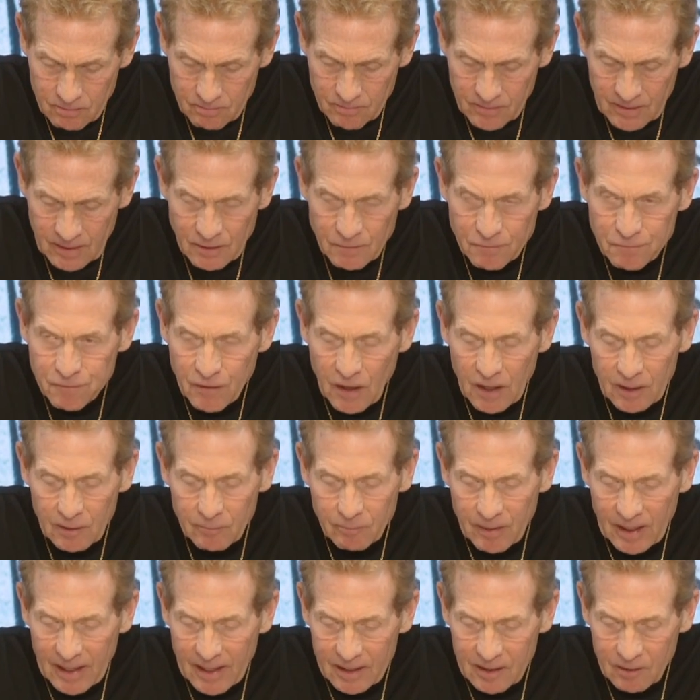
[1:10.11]
He fired
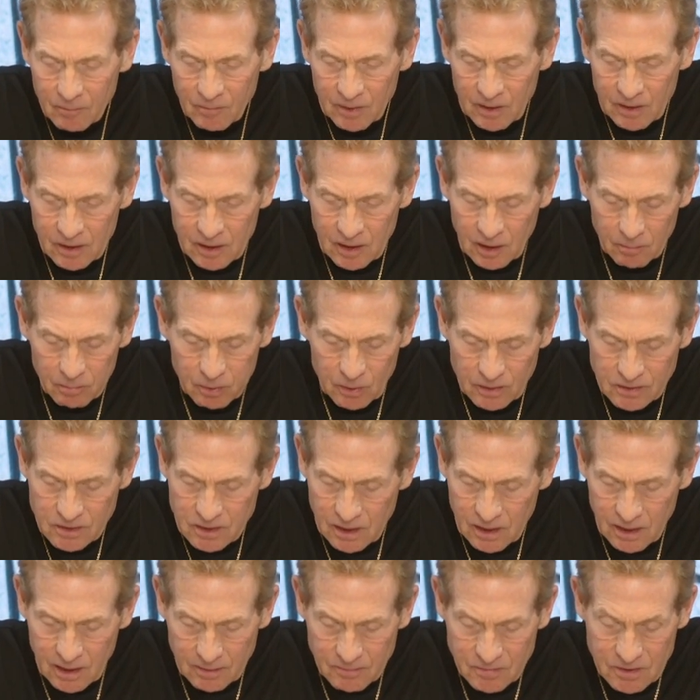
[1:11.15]
back at me a couple of
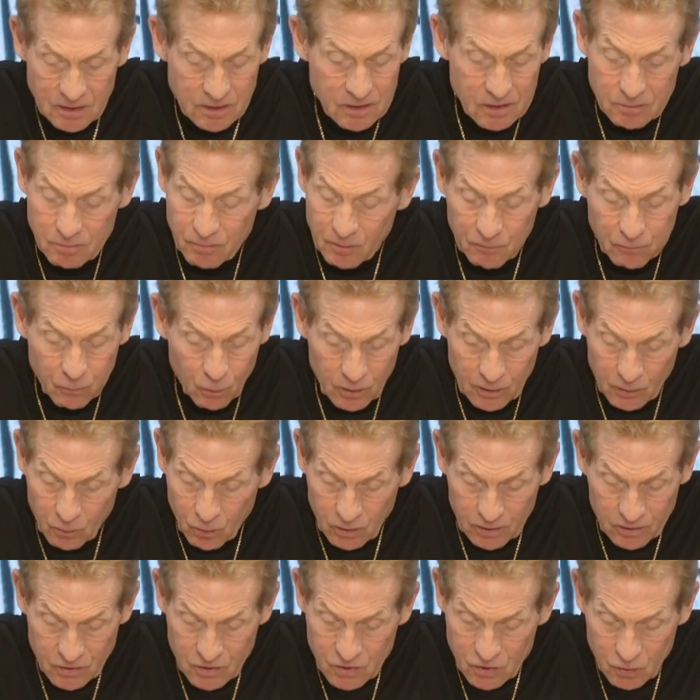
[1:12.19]
times. This is before he won
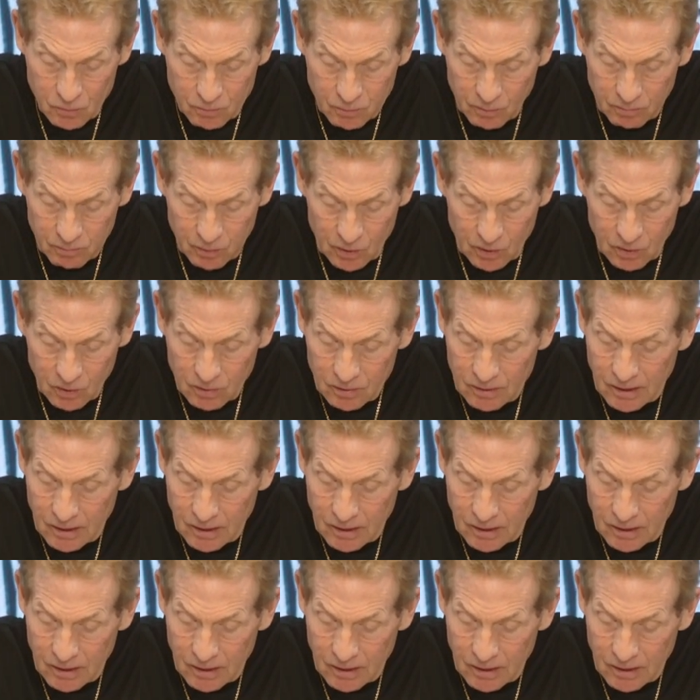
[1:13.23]
a Super Bowl.